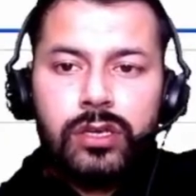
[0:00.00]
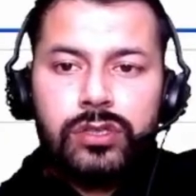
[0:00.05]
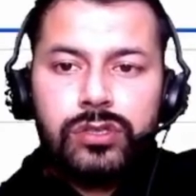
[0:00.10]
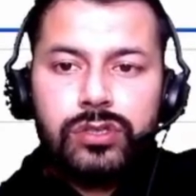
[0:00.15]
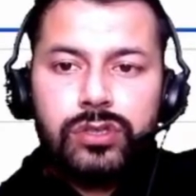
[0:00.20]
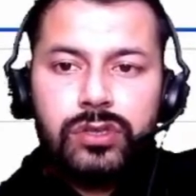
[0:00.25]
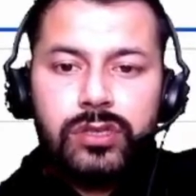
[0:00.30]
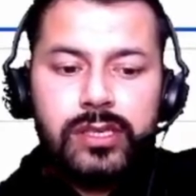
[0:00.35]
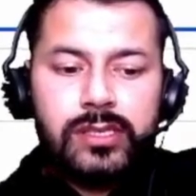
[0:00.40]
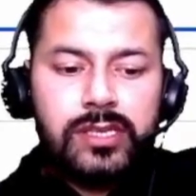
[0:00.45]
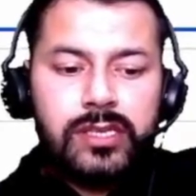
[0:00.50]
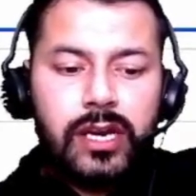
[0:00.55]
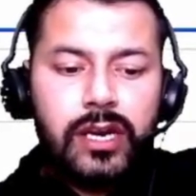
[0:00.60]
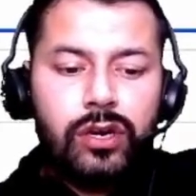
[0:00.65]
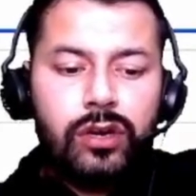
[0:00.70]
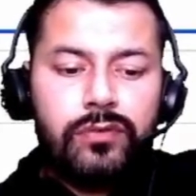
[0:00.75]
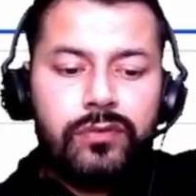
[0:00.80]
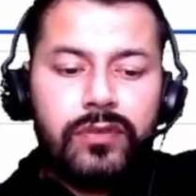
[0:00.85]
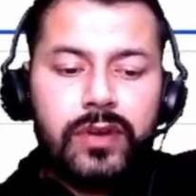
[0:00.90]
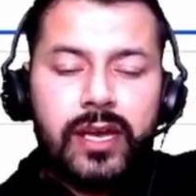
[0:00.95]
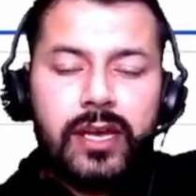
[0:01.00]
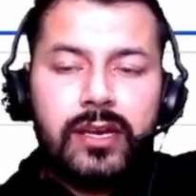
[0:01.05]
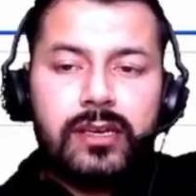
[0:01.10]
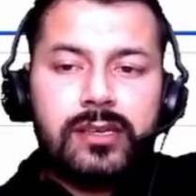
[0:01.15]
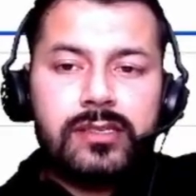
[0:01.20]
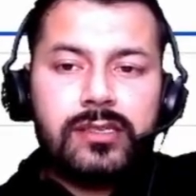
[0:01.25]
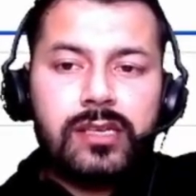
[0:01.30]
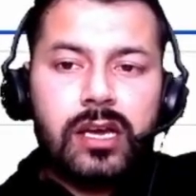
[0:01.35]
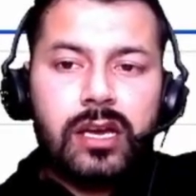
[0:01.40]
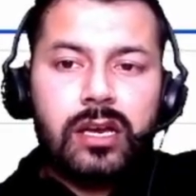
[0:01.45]
So these kind of
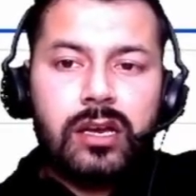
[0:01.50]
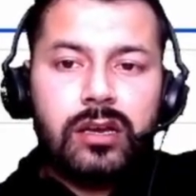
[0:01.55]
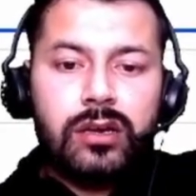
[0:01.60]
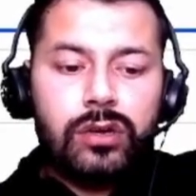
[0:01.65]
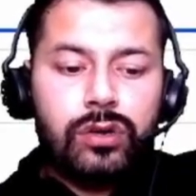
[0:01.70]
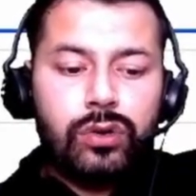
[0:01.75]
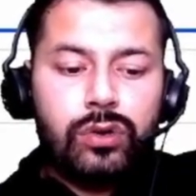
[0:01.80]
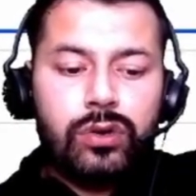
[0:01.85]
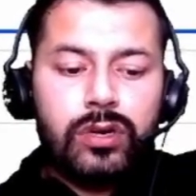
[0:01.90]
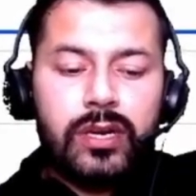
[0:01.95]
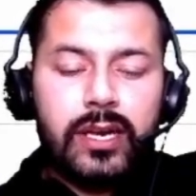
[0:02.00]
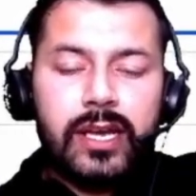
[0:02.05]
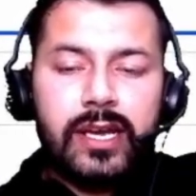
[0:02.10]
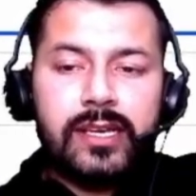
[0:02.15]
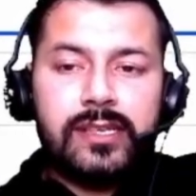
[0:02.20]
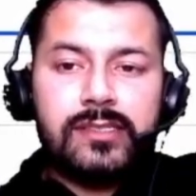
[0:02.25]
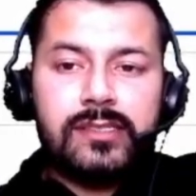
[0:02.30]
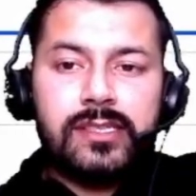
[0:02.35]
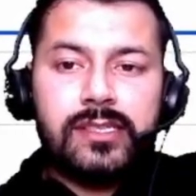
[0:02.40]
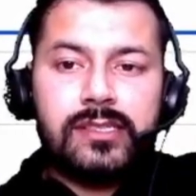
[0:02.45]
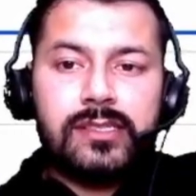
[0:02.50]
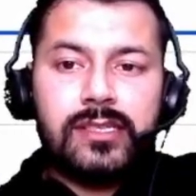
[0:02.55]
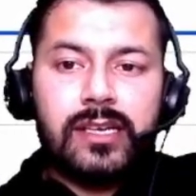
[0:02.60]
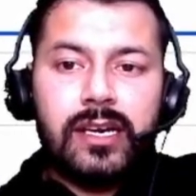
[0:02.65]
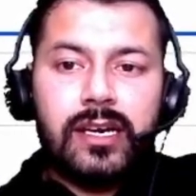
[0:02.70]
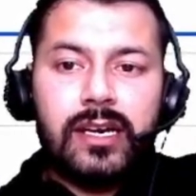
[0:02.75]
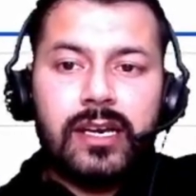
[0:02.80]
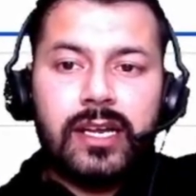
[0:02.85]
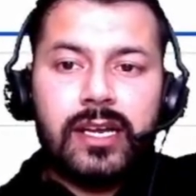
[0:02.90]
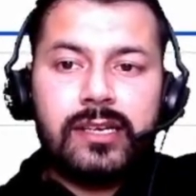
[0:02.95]
errors are known as the
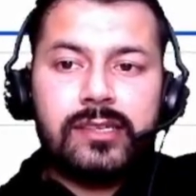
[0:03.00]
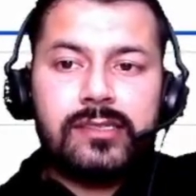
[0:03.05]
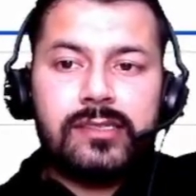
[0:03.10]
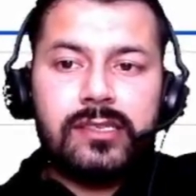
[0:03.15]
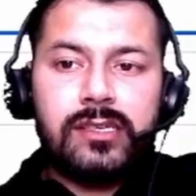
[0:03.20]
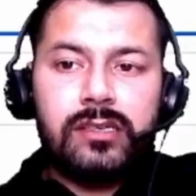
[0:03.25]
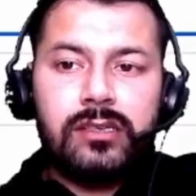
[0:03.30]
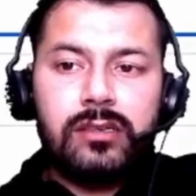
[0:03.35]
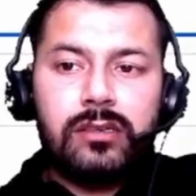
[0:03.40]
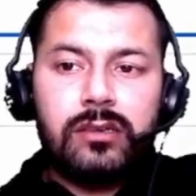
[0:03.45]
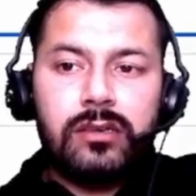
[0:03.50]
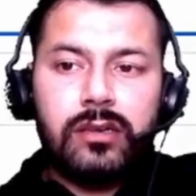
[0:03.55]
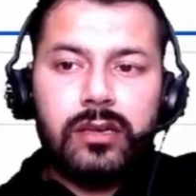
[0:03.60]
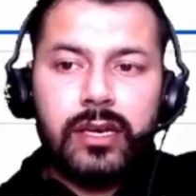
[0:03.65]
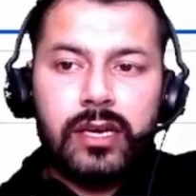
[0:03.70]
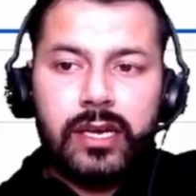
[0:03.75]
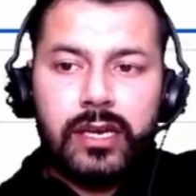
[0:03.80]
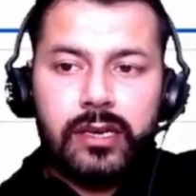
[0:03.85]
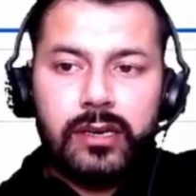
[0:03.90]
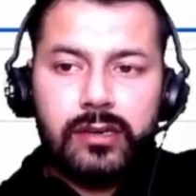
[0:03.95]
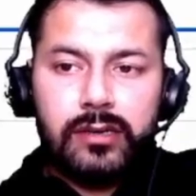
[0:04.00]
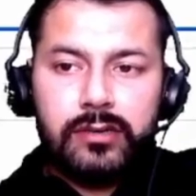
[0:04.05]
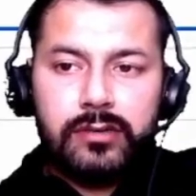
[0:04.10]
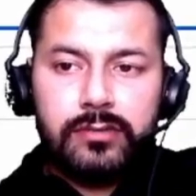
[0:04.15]
syntax error.